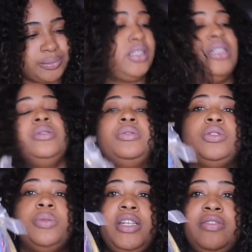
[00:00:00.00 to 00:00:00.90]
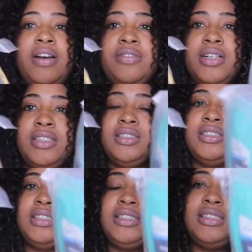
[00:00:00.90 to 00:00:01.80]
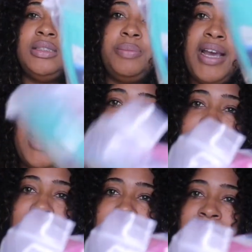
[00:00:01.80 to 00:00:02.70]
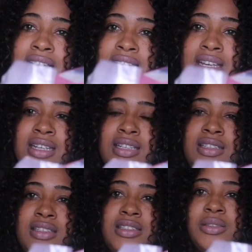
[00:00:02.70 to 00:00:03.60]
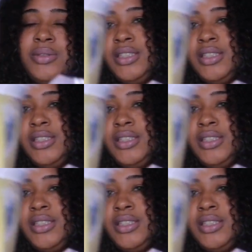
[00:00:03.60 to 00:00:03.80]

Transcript: comes with 25 colors in this pack. This is what